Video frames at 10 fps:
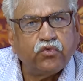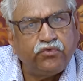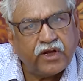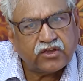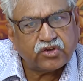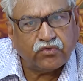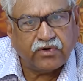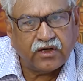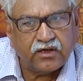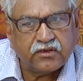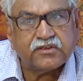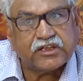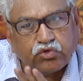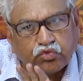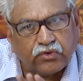vyakta world,
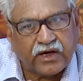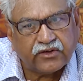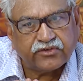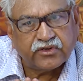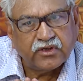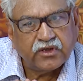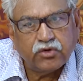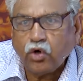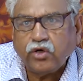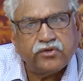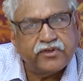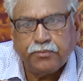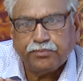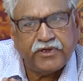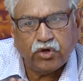tattvas, not
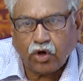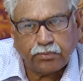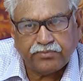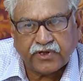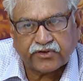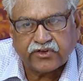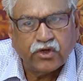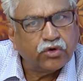simply objects,